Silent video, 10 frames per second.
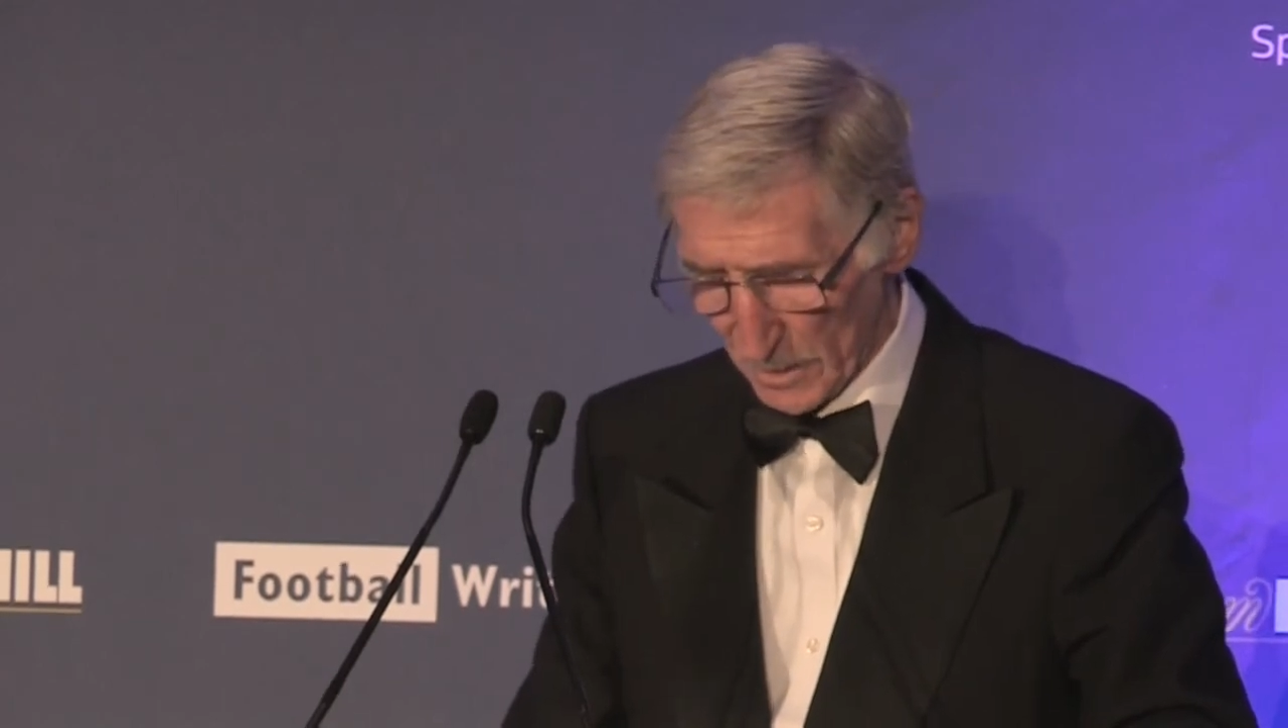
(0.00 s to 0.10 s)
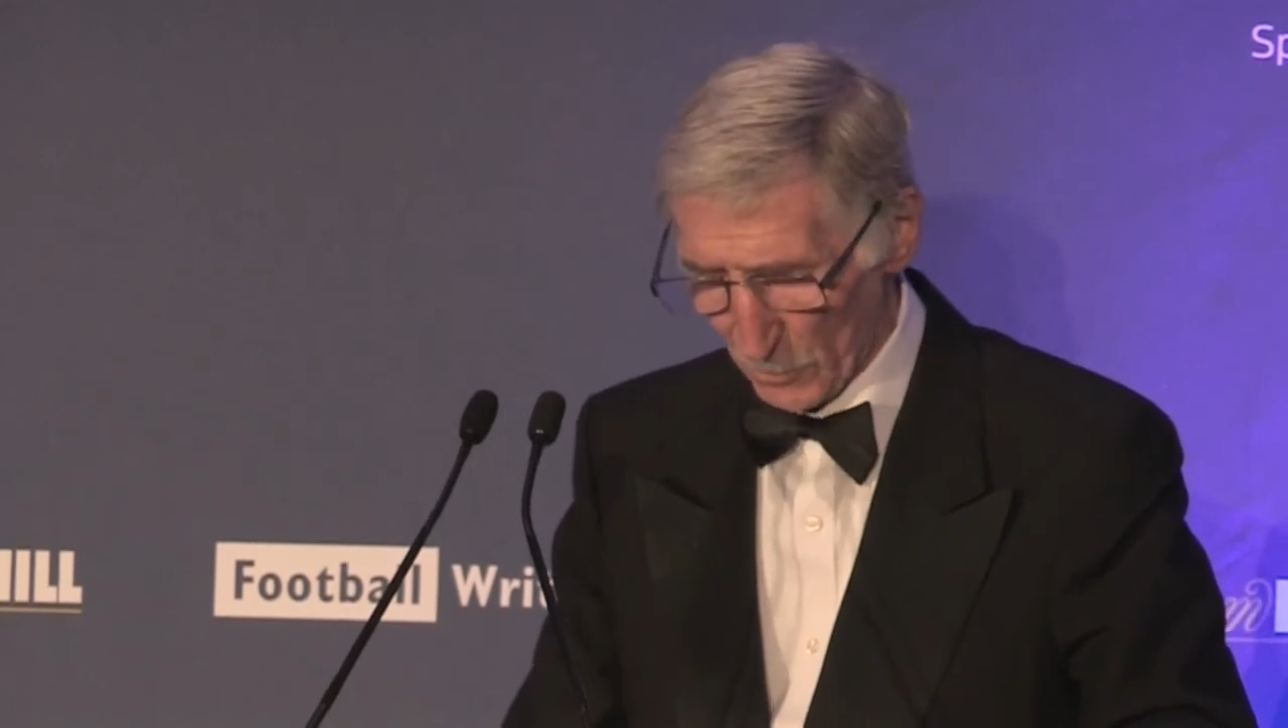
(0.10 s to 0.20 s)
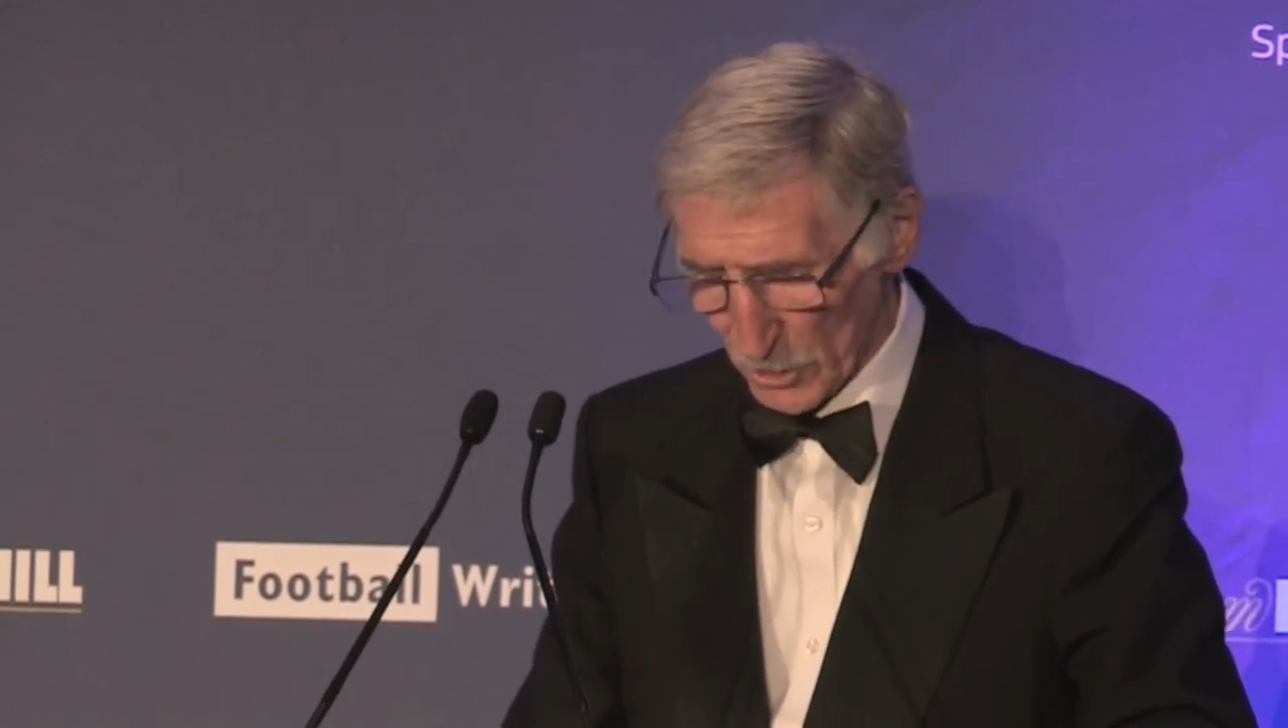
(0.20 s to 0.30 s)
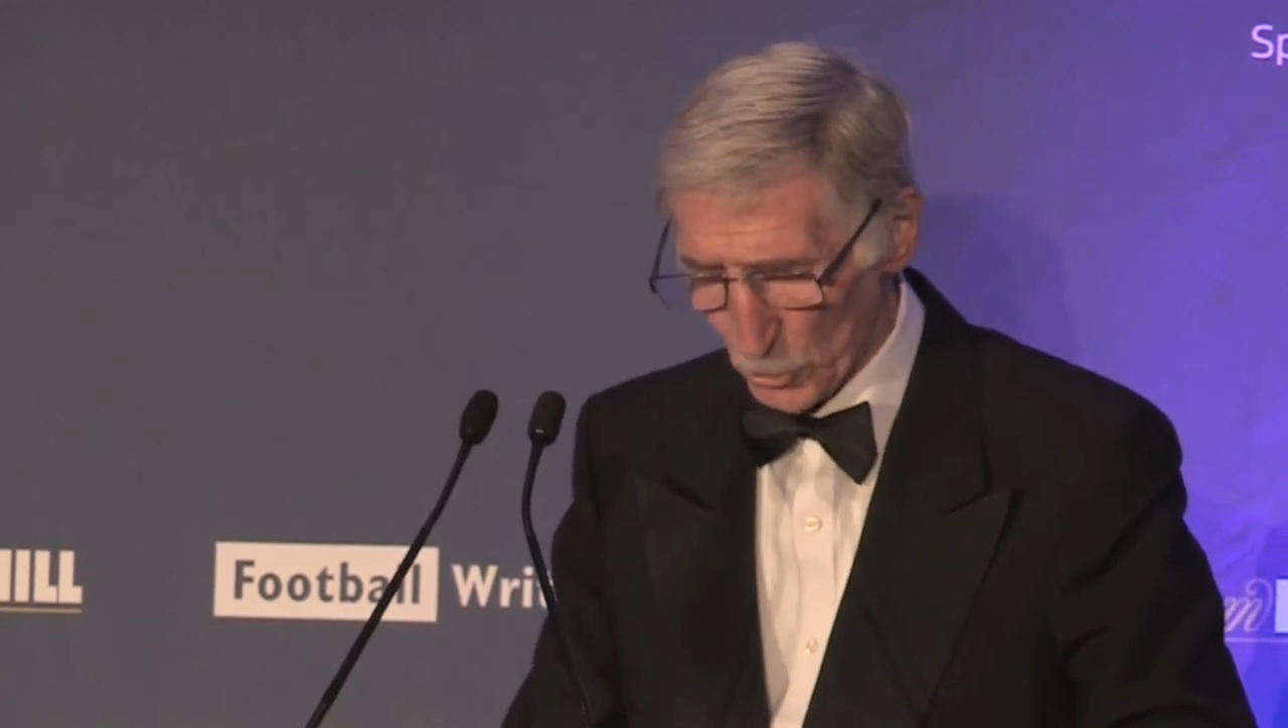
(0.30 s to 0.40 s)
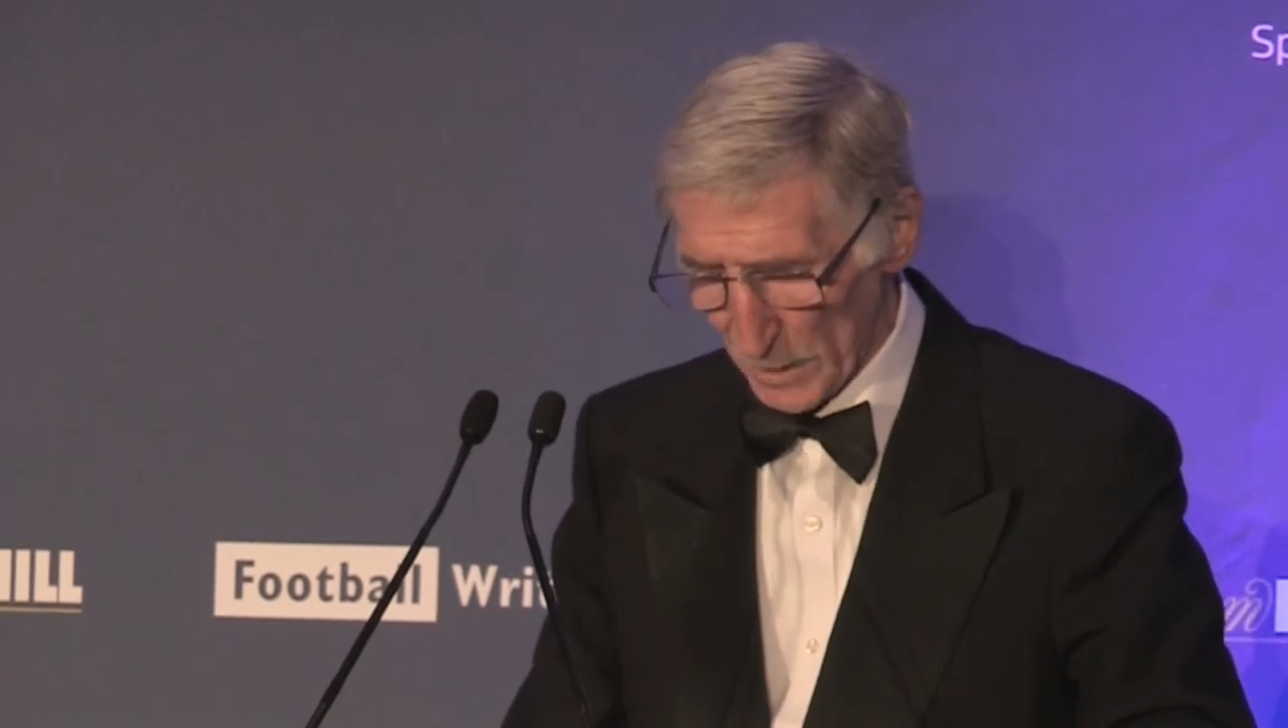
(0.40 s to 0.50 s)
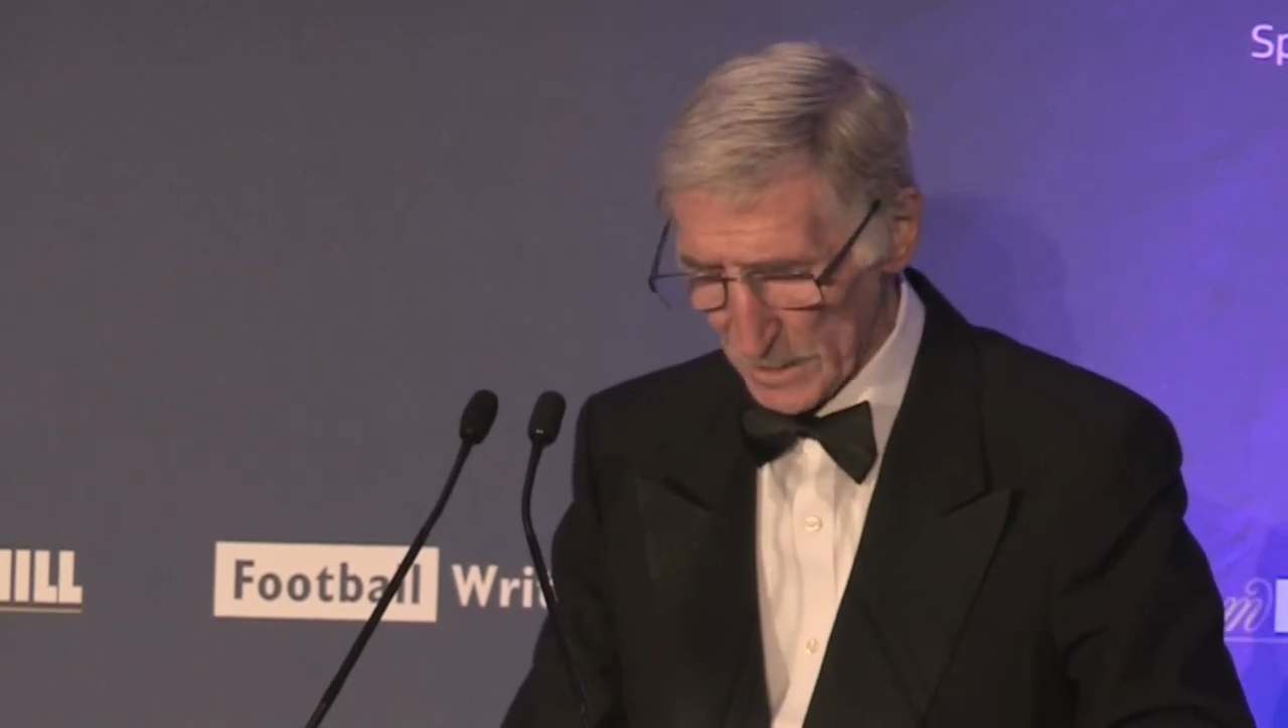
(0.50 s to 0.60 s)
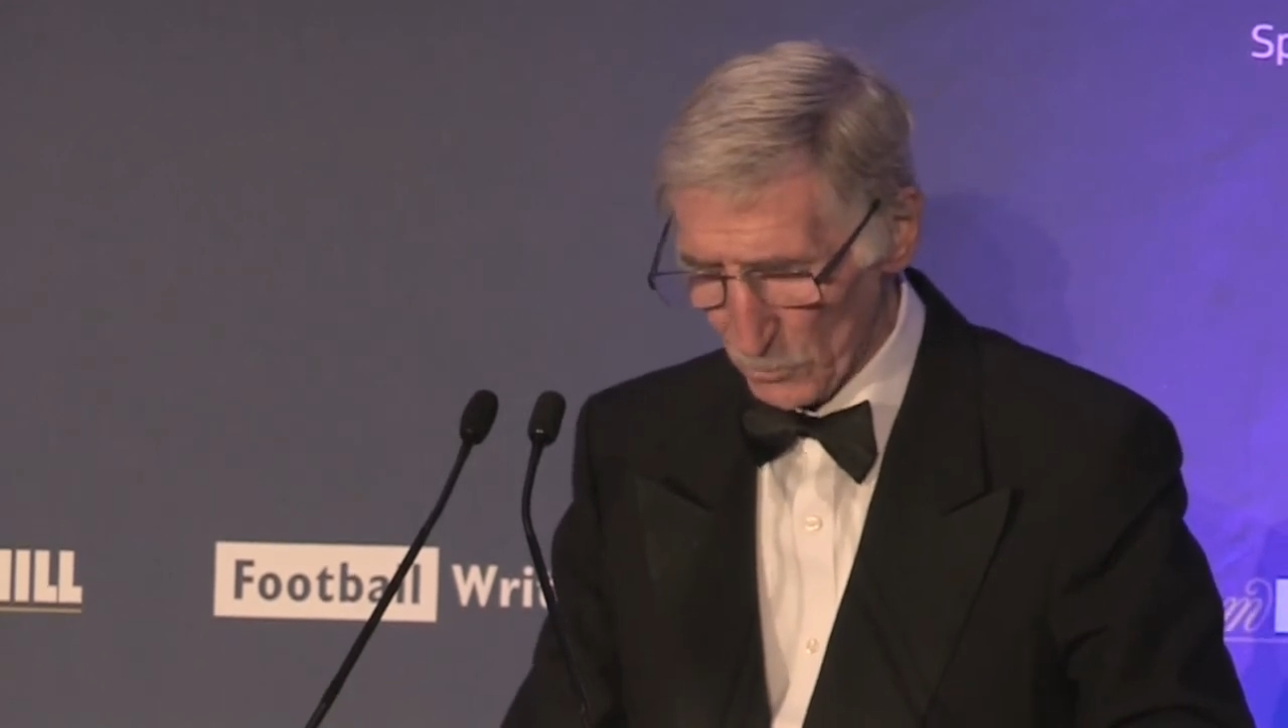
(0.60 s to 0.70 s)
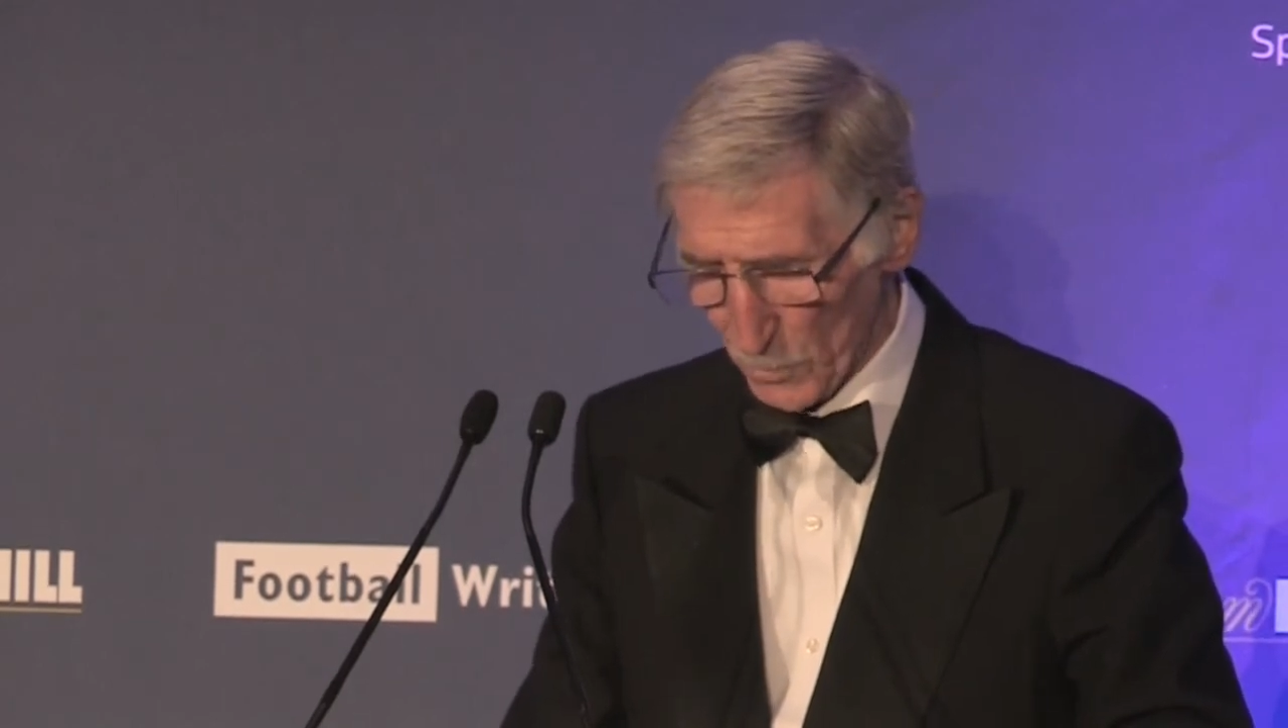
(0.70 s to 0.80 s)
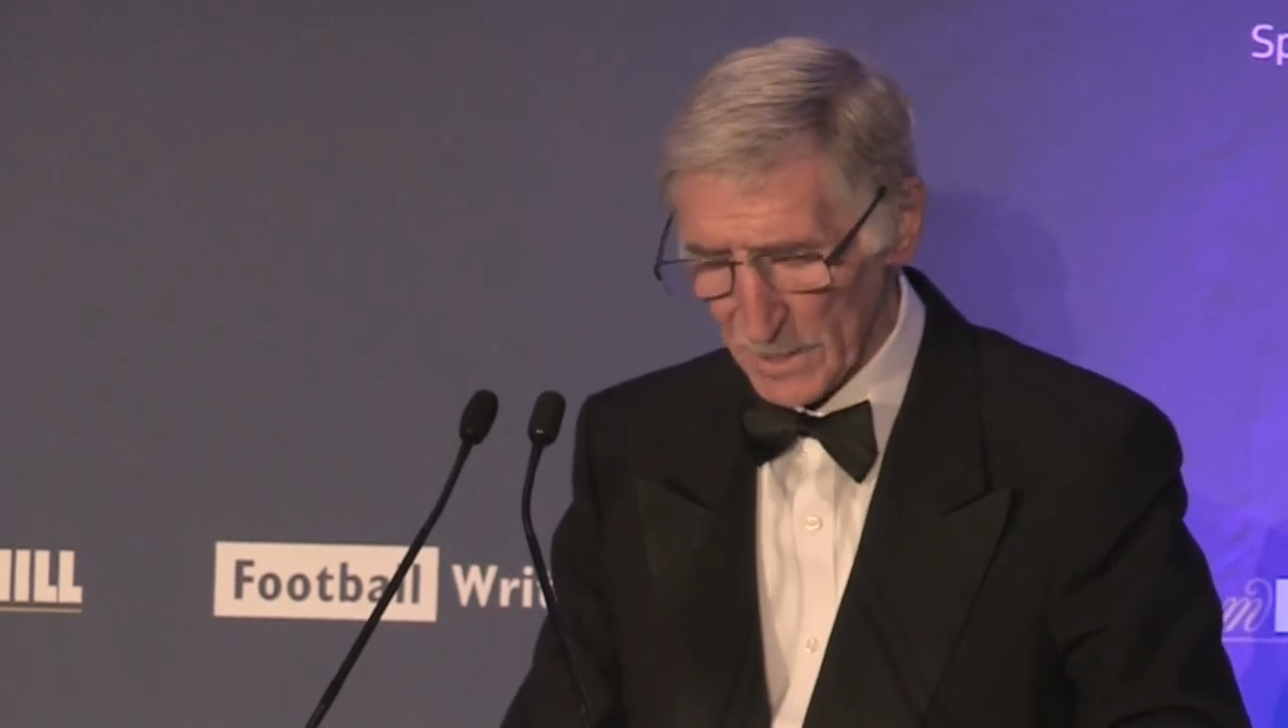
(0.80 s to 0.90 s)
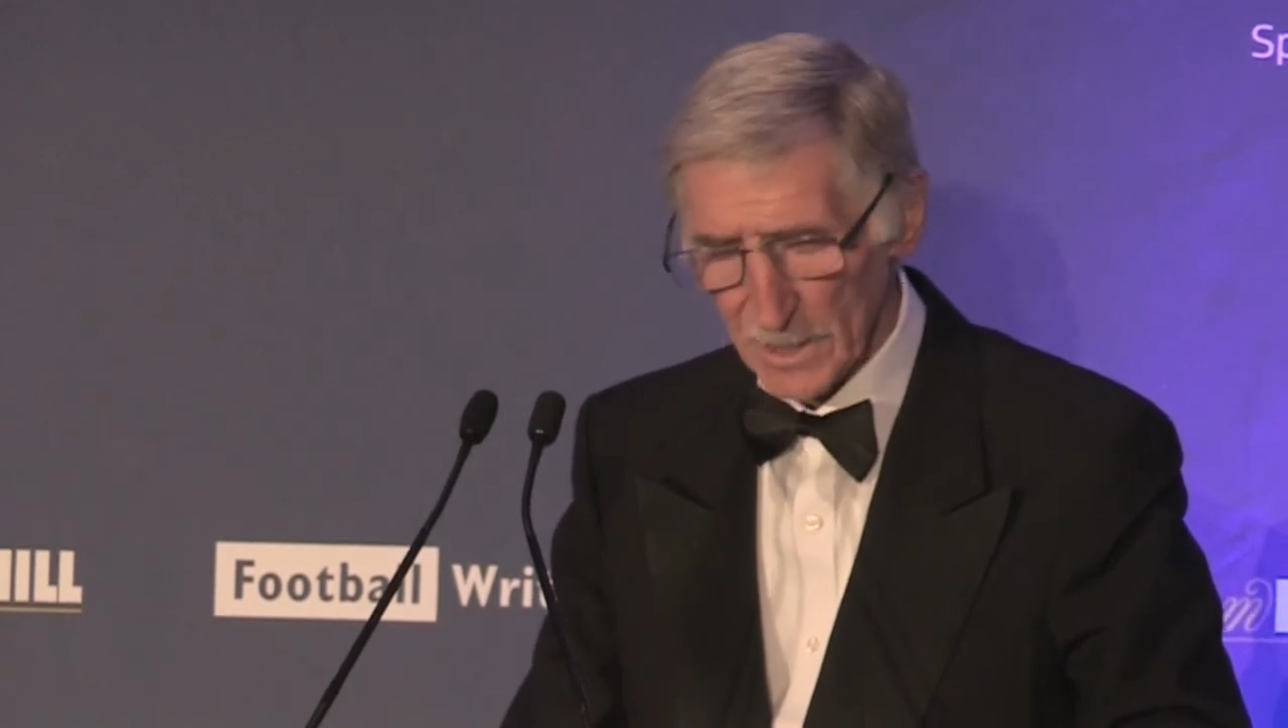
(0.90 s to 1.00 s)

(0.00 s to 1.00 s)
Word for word: Now at 21,